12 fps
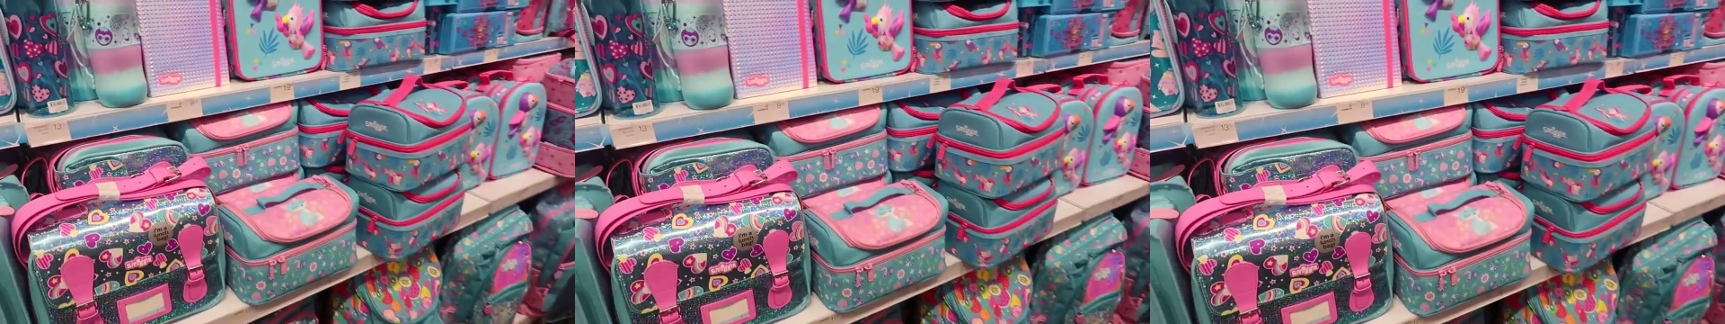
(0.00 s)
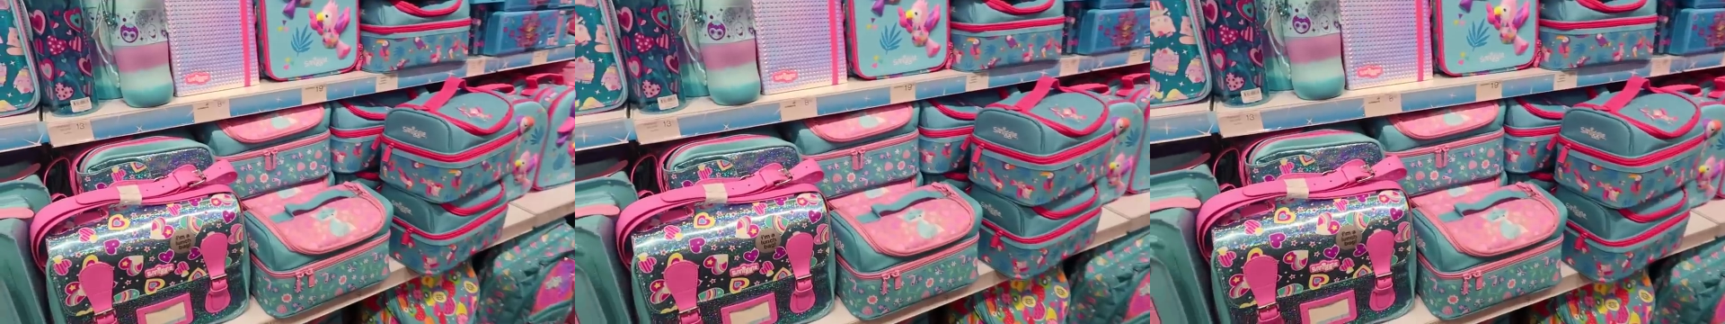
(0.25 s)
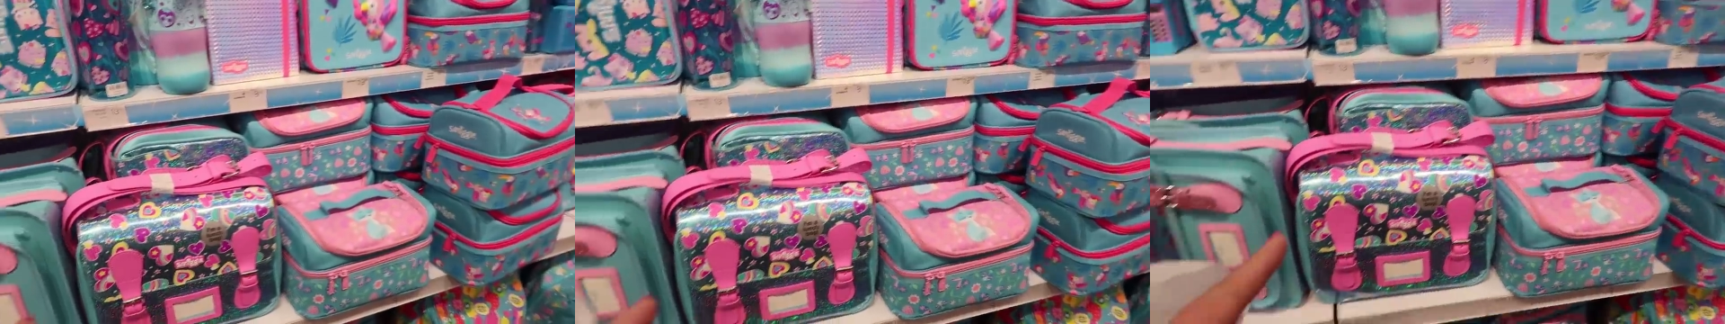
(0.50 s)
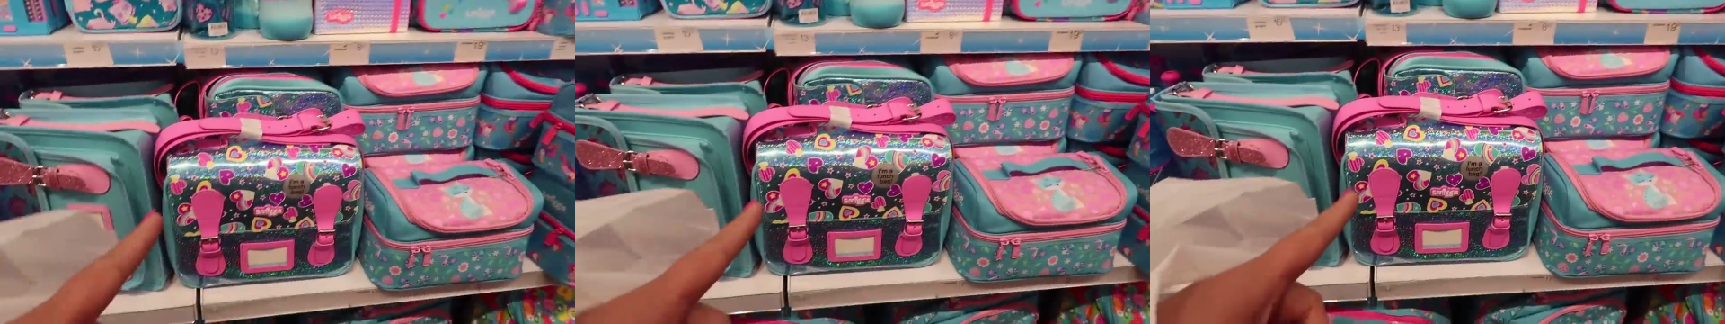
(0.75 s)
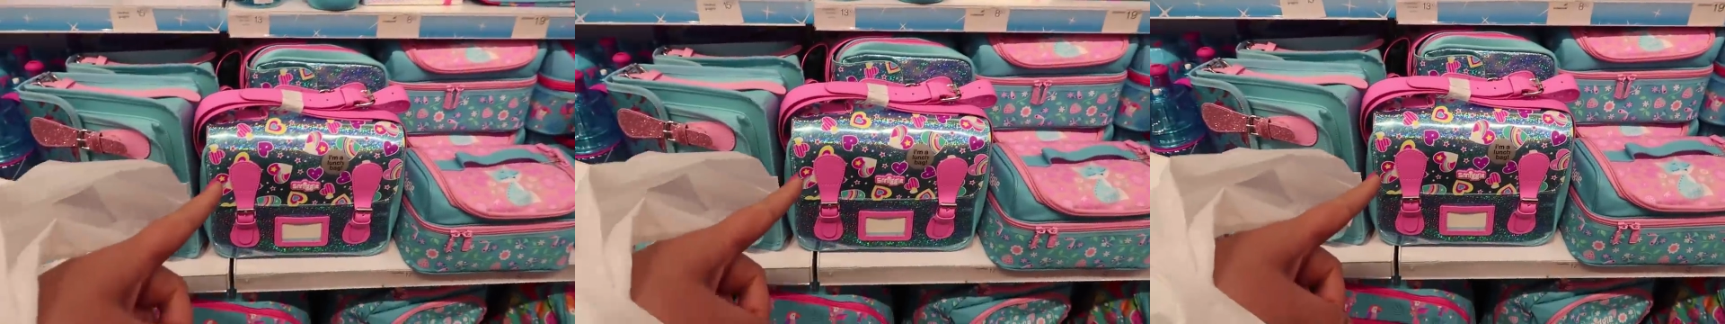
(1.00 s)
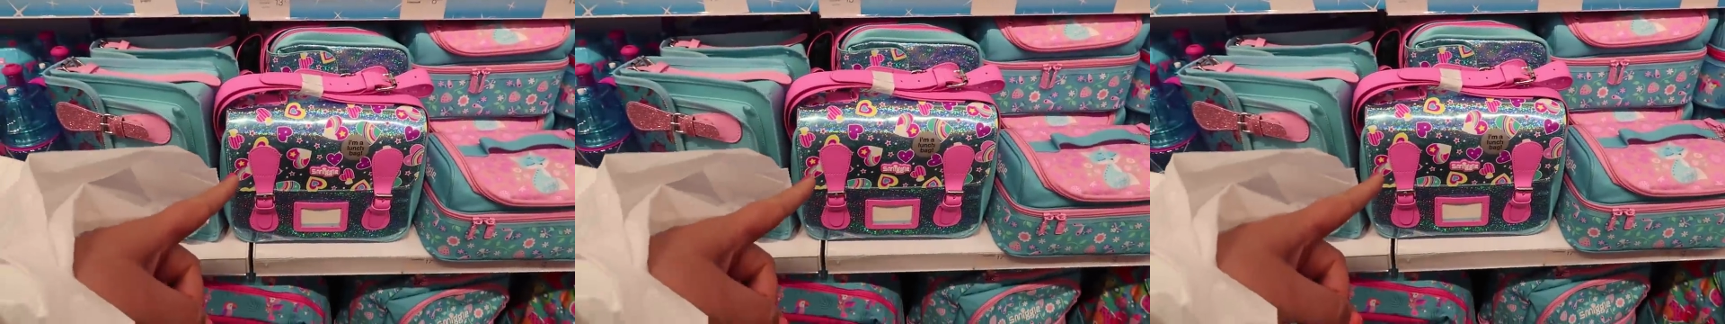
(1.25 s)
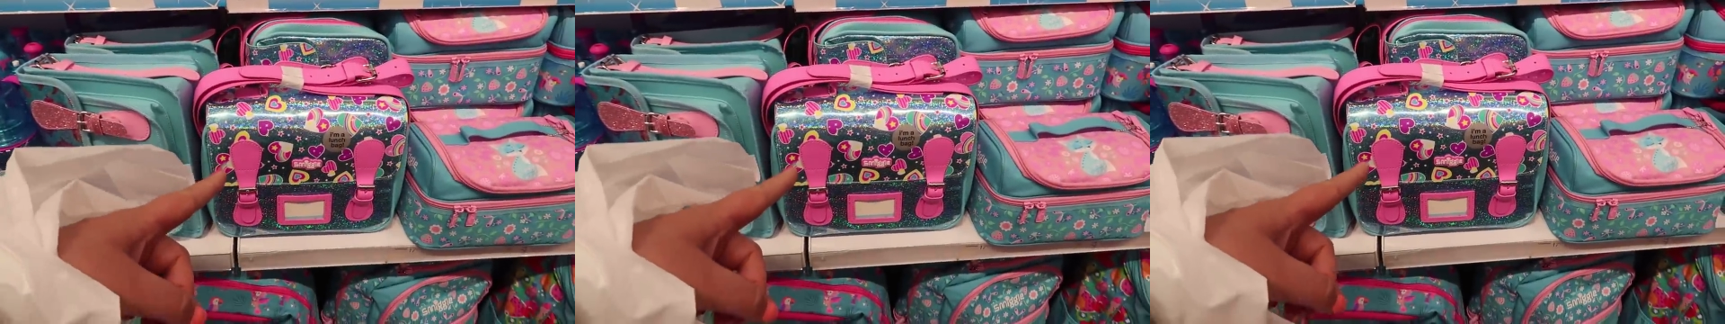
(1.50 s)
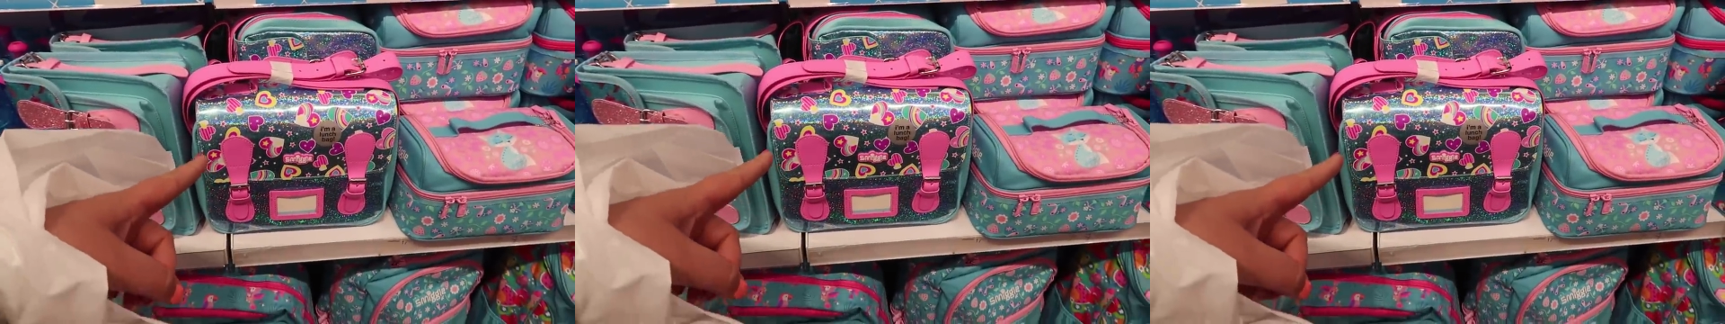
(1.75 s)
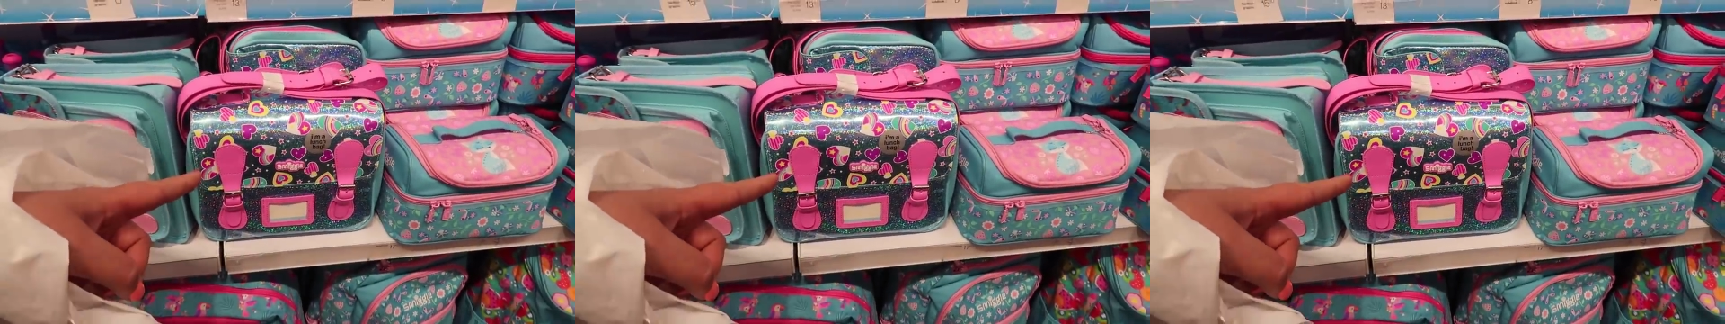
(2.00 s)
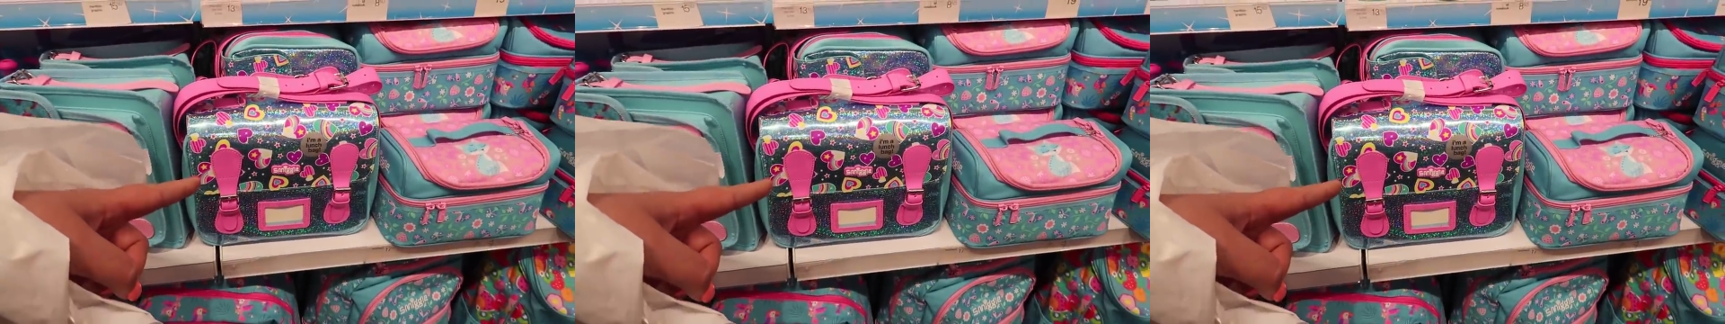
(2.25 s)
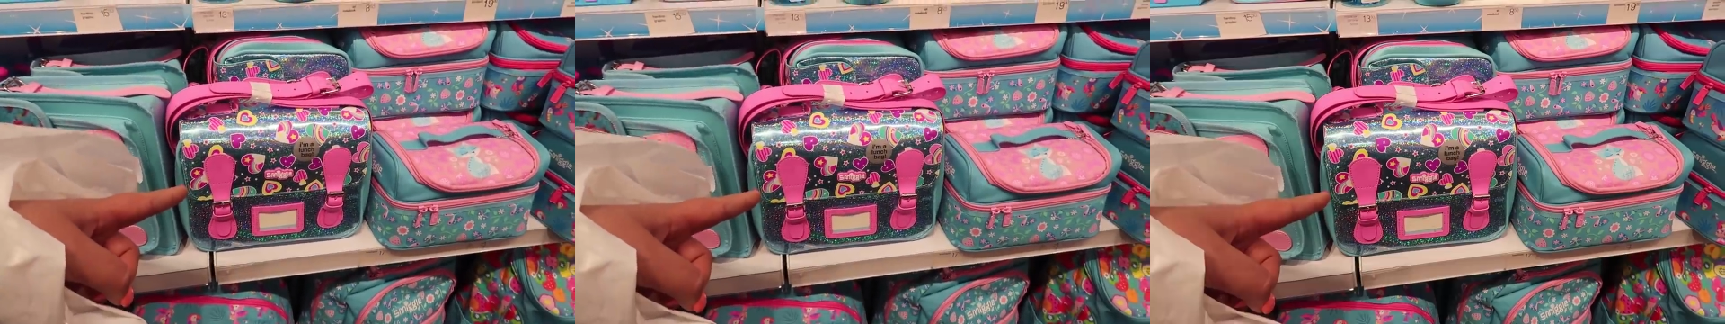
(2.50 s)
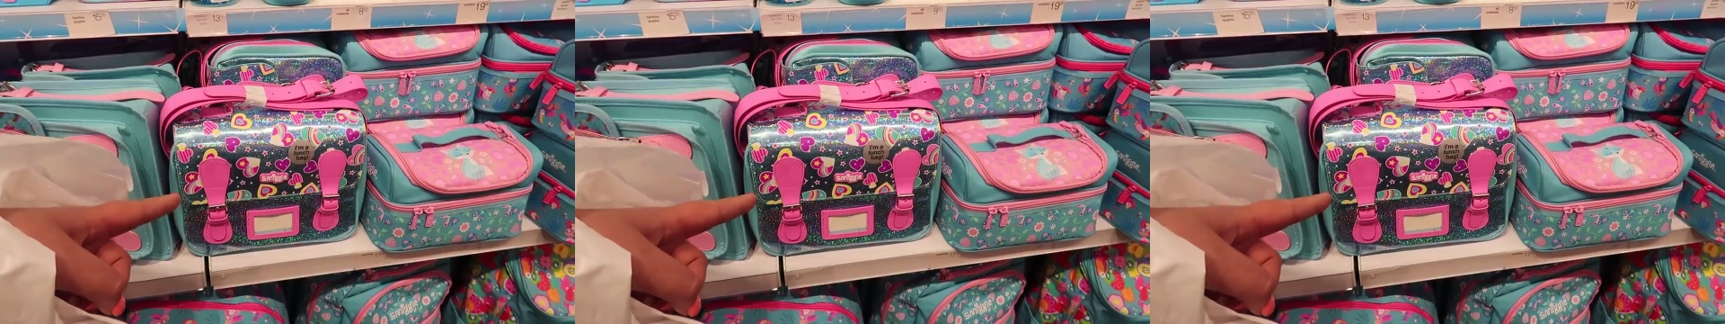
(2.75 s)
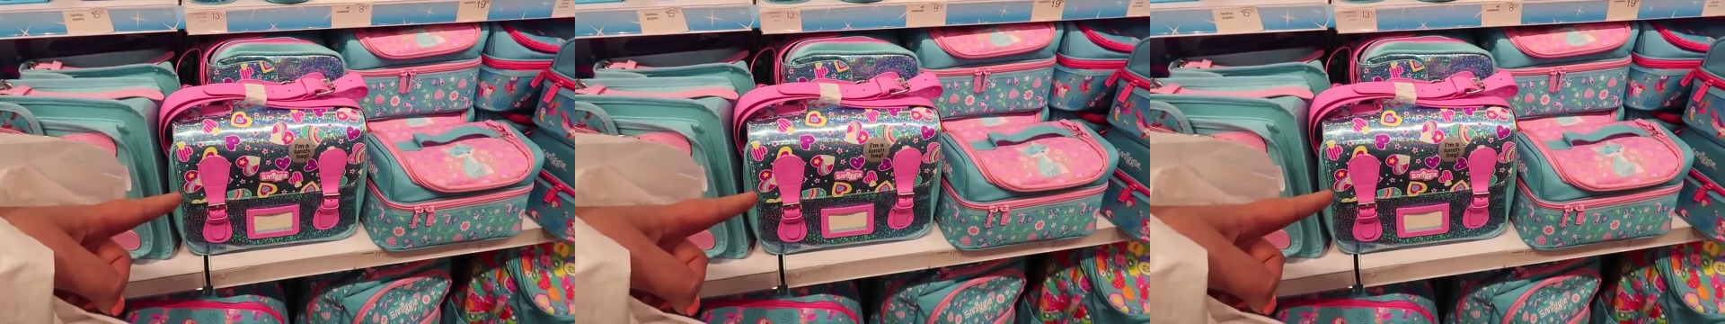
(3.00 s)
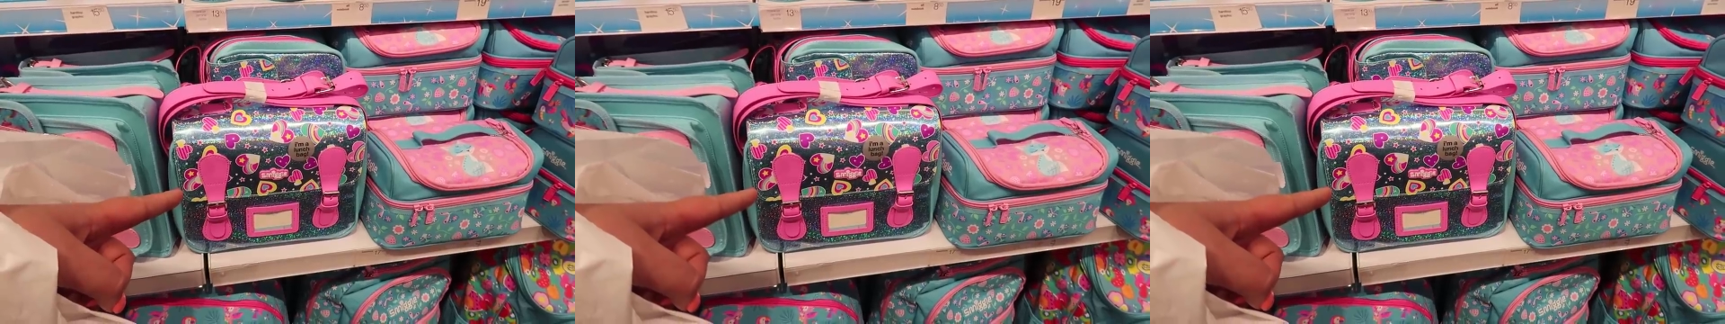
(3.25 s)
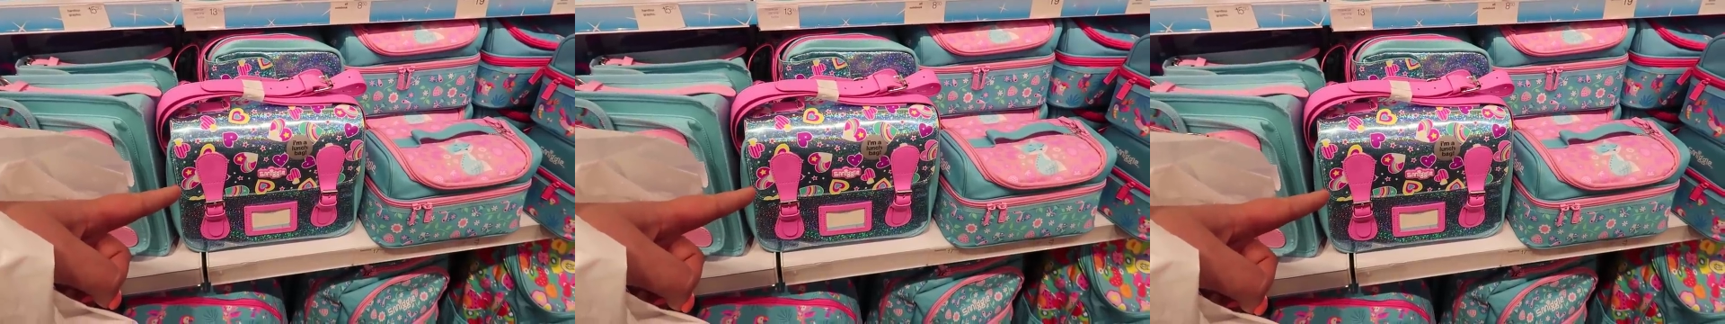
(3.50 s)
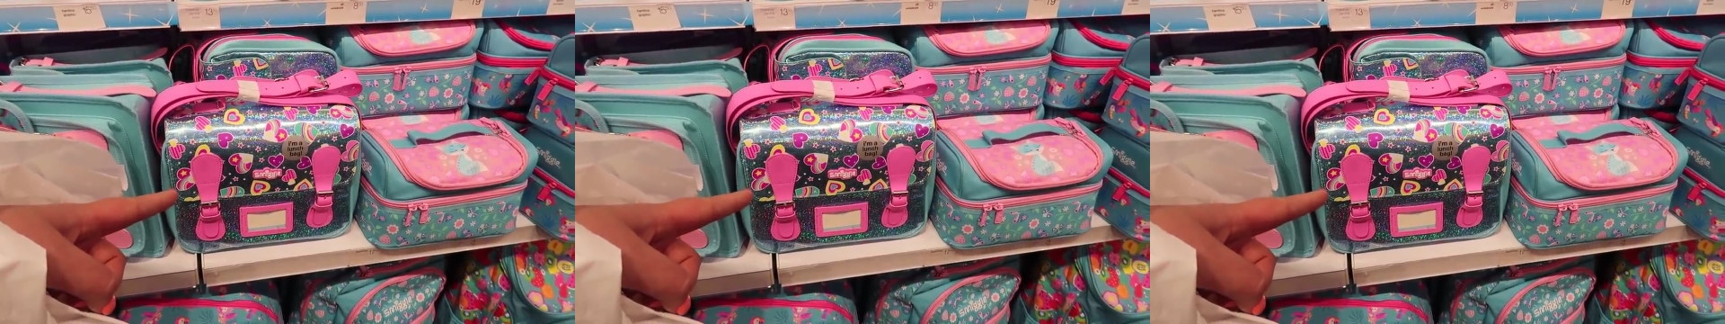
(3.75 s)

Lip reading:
(no speaker visible)